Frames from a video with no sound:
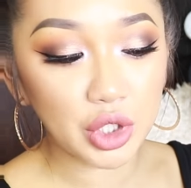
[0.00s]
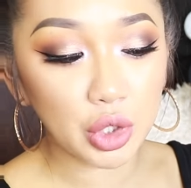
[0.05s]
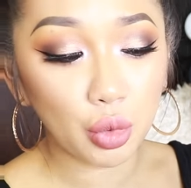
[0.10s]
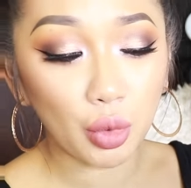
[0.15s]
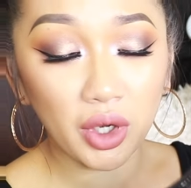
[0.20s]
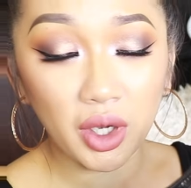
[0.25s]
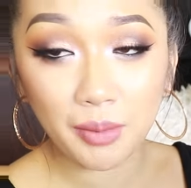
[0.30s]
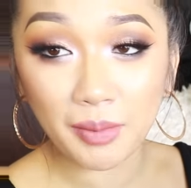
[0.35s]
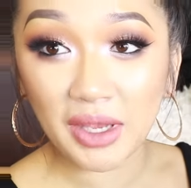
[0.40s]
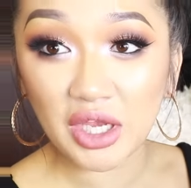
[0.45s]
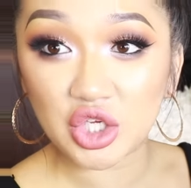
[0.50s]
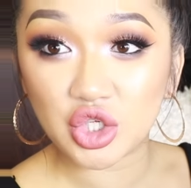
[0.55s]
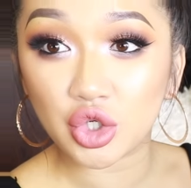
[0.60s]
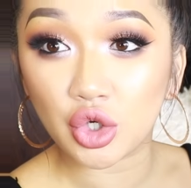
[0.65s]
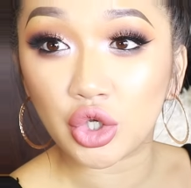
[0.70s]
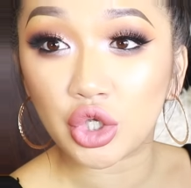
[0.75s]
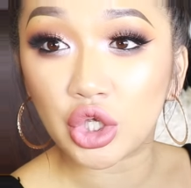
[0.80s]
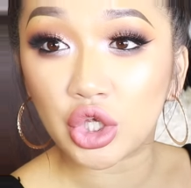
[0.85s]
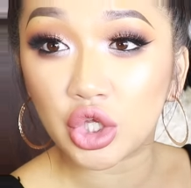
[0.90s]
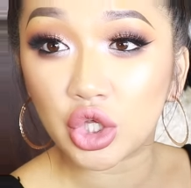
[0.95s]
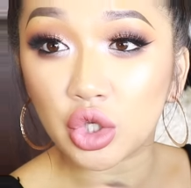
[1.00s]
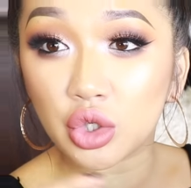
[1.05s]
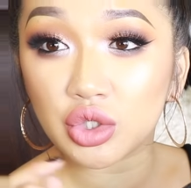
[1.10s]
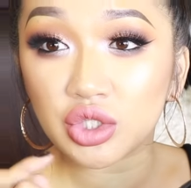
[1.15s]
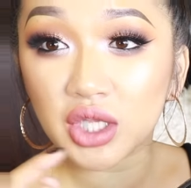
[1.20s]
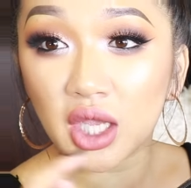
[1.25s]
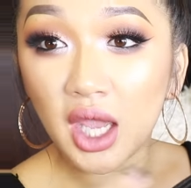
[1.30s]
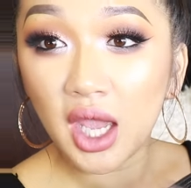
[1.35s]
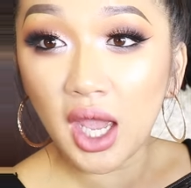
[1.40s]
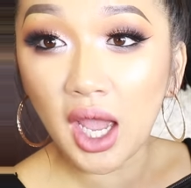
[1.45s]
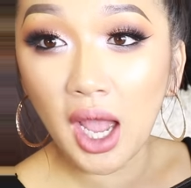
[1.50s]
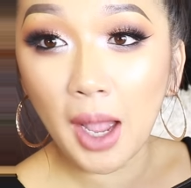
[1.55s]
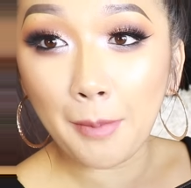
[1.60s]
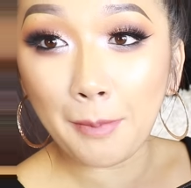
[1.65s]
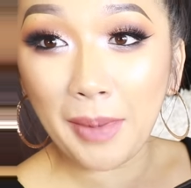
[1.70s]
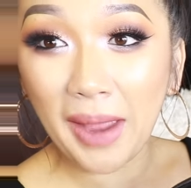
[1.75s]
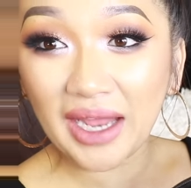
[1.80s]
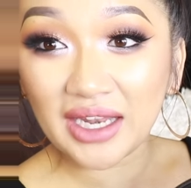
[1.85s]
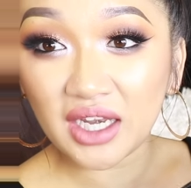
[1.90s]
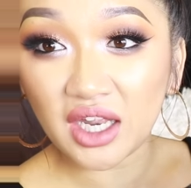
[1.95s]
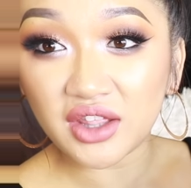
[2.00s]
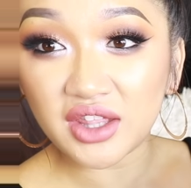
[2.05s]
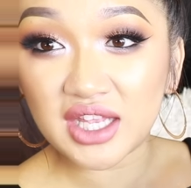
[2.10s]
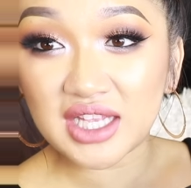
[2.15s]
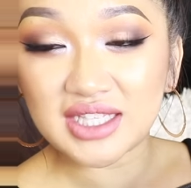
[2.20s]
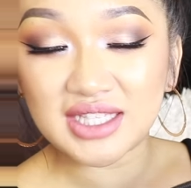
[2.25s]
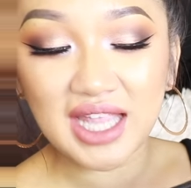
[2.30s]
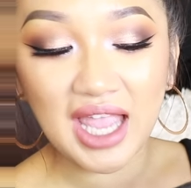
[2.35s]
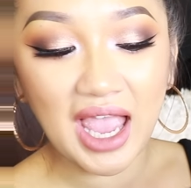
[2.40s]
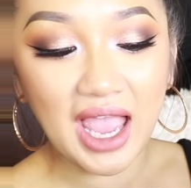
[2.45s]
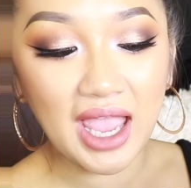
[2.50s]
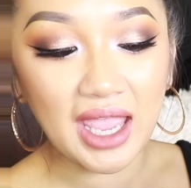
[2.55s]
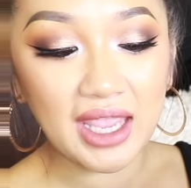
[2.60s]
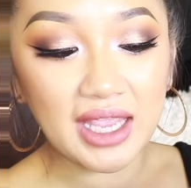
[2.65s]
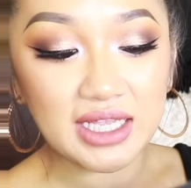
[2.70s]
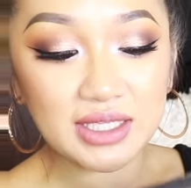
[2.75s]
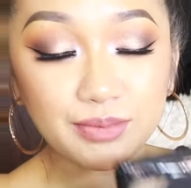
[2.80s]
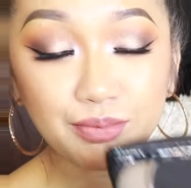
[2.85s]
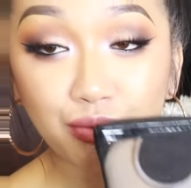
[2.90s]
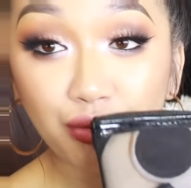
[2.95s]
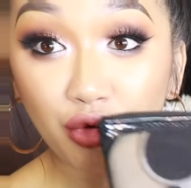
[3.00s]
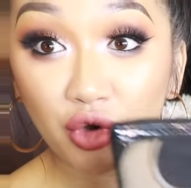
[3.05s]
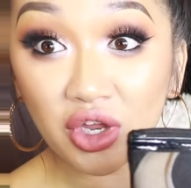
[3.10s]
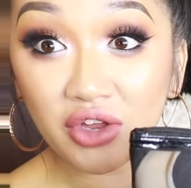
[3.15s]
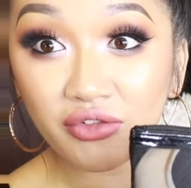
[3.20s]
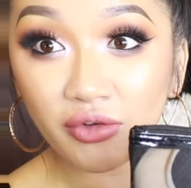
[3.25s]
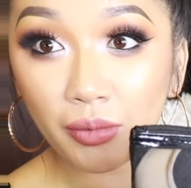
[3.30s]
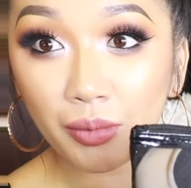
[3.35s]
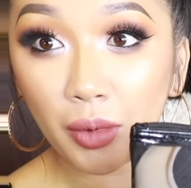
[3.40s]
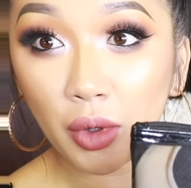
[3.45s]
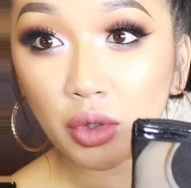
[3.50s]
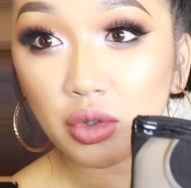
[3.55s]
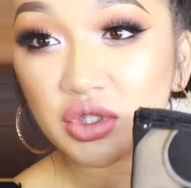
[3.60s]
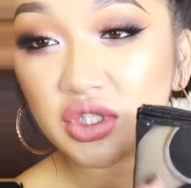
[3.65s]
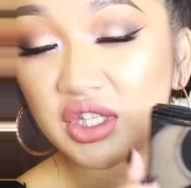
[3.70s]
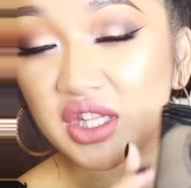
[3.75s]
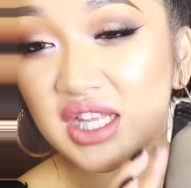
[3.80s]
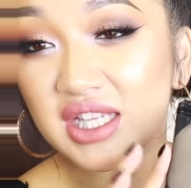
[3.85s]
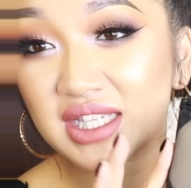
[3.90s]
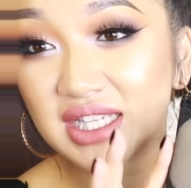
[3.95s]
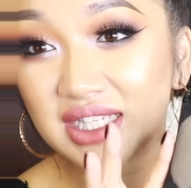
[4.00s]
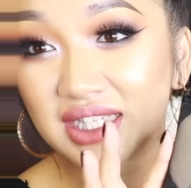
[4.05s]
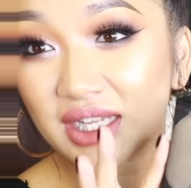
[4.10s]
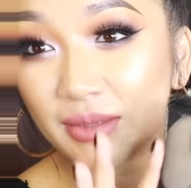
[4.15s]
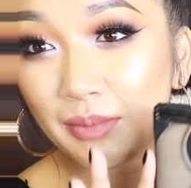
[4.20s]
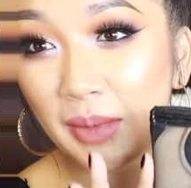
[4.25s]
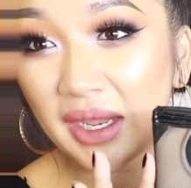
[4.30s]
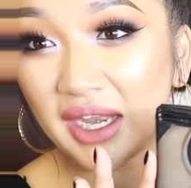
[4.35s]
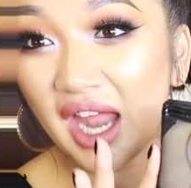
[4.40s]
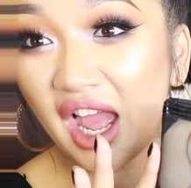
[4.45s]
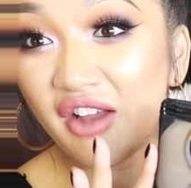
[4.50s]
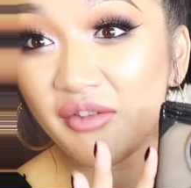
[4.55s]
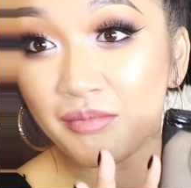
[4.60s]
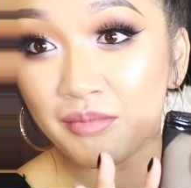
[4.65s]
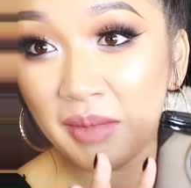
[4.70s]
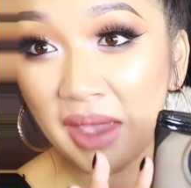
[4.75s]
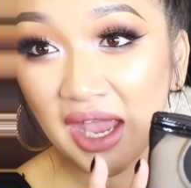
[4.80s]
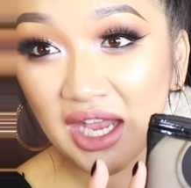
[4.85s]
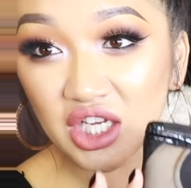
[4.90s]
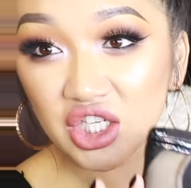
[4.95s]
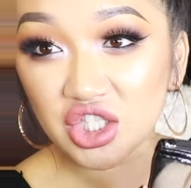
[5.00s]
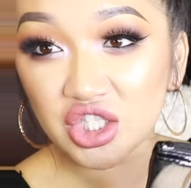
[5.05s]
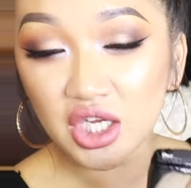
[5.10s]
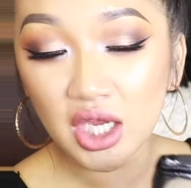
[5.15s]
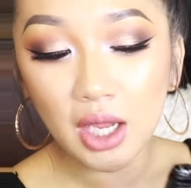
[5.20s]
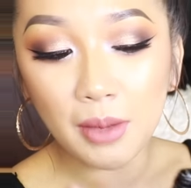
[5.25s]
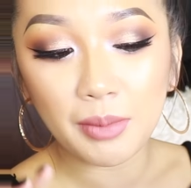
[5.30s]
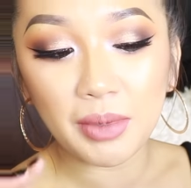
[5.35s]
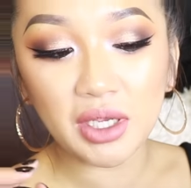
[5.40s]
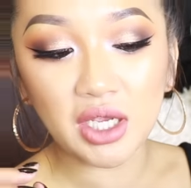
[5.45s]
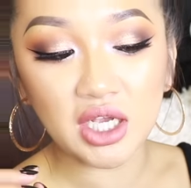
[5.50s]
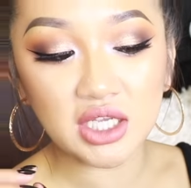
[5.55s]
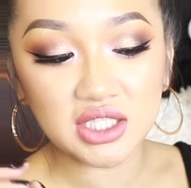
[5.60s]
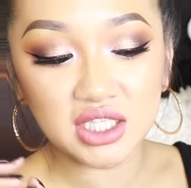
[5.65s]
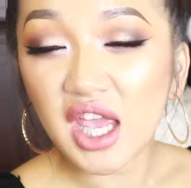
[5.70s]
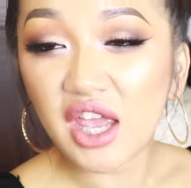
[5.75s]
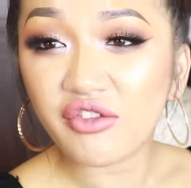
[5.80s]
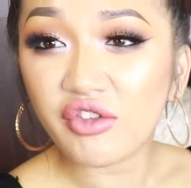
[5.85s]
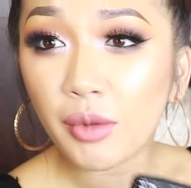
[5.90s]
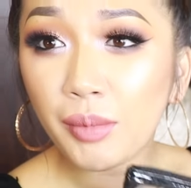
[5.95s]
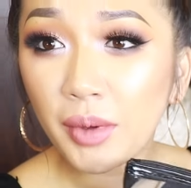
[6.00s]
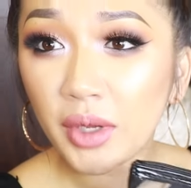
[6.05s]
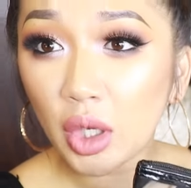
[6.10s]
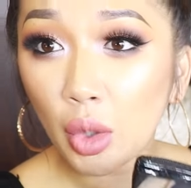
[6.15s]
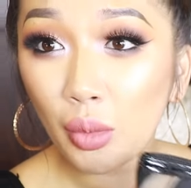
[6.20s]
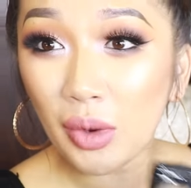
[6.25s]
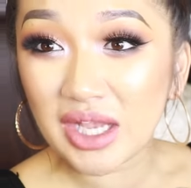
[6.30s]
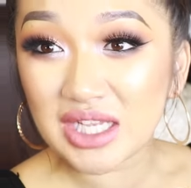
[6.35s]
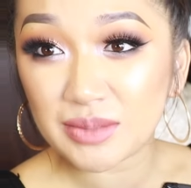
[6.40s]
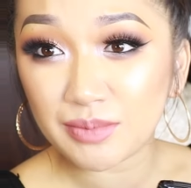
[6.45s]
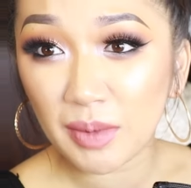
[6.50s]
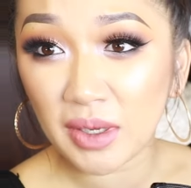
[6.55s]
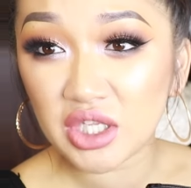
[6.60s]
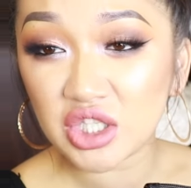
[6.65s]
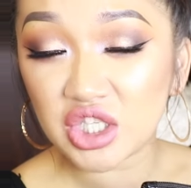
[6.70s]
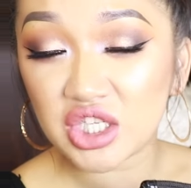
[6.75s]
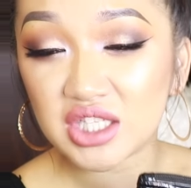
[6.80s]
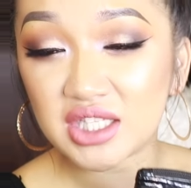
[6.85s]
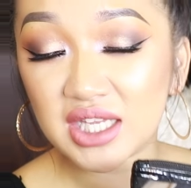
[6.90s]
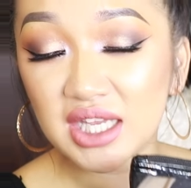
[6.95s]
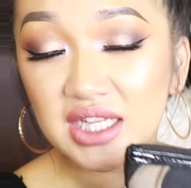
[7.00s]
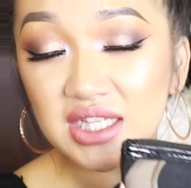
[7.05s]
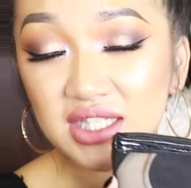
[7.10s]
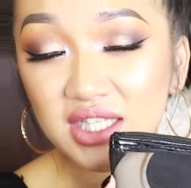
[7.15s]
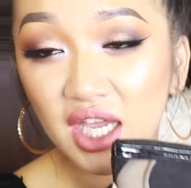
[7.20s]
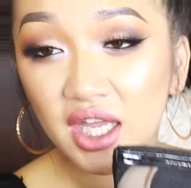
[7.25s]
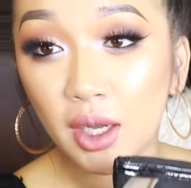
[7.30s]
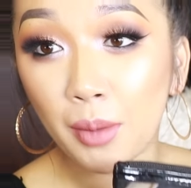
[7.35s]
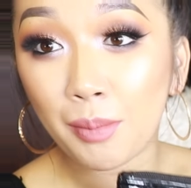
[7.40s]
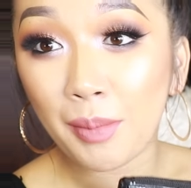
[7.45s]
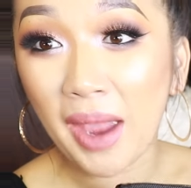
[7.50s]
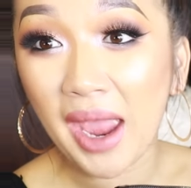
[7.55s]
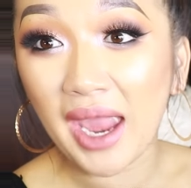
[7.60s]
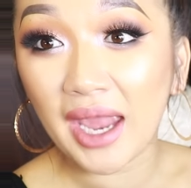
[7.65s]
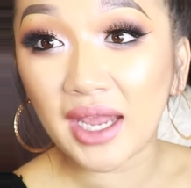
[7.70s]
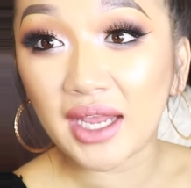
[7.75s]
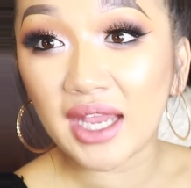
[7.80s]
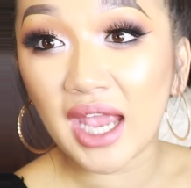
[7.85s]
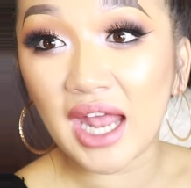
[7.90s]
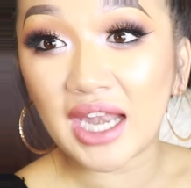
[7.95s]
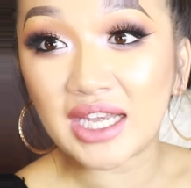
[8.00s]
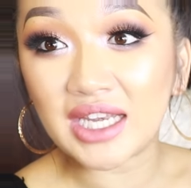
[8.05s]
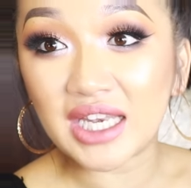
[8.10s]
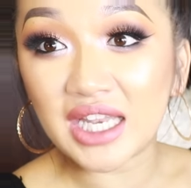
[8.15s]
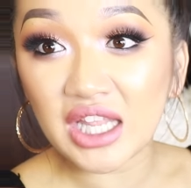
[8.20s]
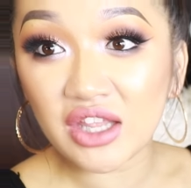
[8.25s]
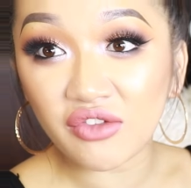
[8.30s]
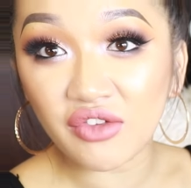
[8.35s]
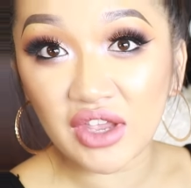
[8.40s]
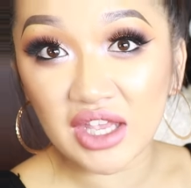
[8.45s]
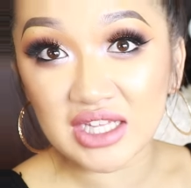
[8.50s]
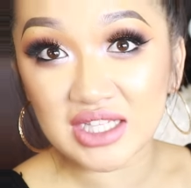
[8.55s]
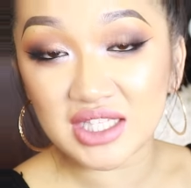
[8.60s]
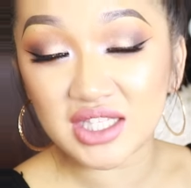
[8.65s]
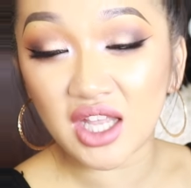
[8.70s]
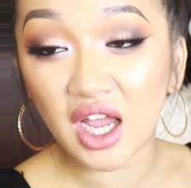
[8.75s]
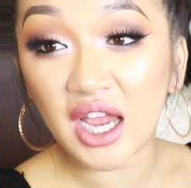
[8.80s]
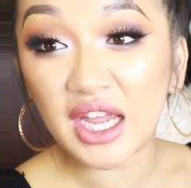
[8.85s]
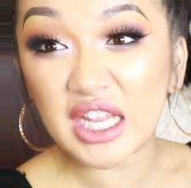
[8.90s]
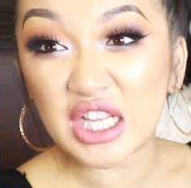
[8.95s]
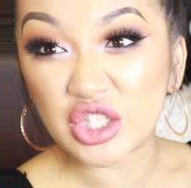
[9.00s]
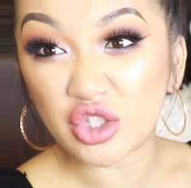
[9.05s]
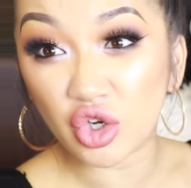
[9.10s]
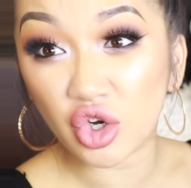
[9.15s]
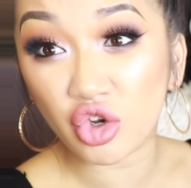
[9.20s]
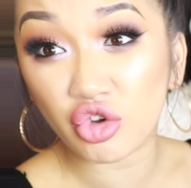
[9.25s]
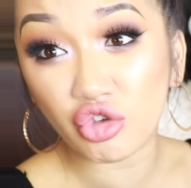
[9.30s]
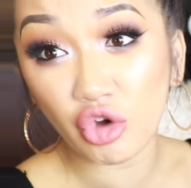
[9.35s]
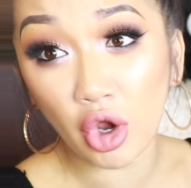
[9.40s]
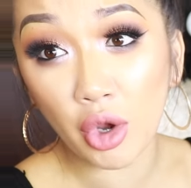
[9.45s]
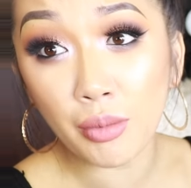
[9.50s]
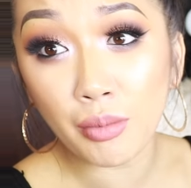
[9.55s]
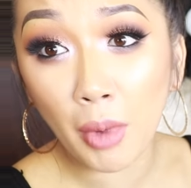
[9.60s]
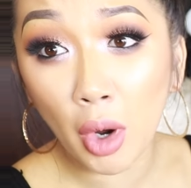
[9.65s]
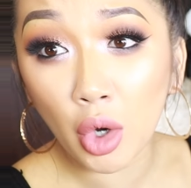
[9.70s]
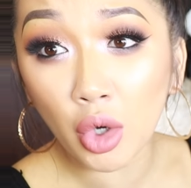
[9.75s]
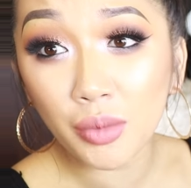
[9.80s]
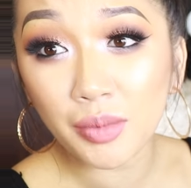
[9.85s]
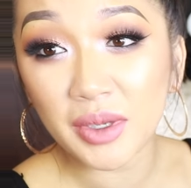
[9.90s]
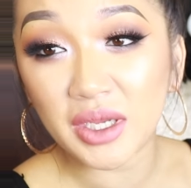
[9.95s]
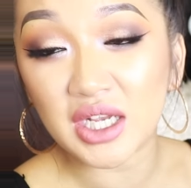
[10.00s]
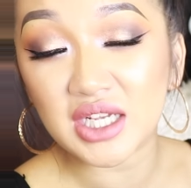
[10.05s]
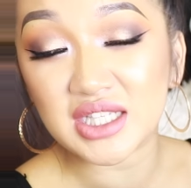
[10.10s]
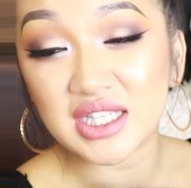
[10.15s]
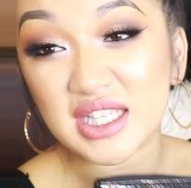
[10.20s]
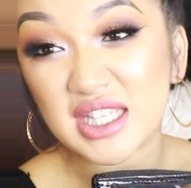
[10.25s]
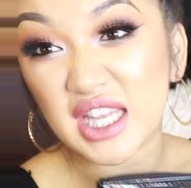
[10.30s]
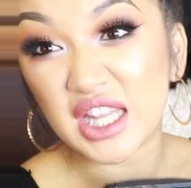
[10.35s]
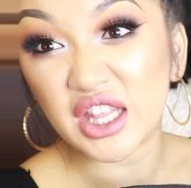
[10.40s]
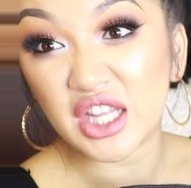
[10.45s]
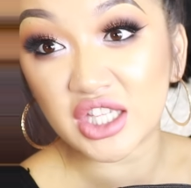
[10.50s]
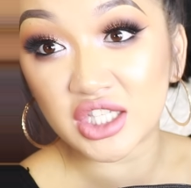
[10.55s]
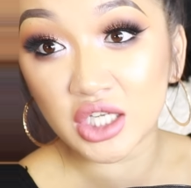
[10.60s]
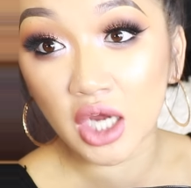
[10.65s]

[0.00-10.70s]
You want to make sure you use a bag like this that is breathable. So this is made out of mesh because if you put your wet sponges inside a bag and leave it inside, it's going to grow mold because it's in the